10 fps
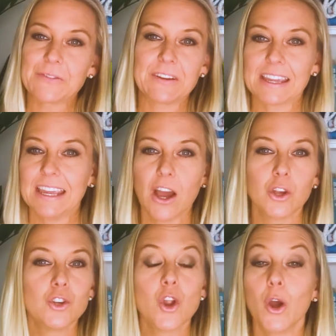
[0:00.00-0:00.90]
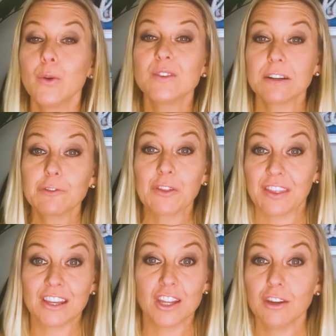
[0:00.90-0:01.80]
Vicky are no different
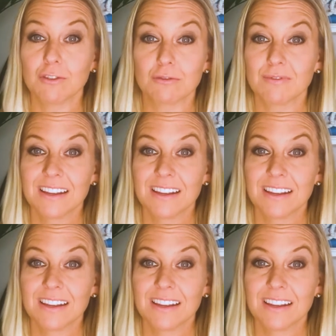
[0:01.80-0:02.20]
than you.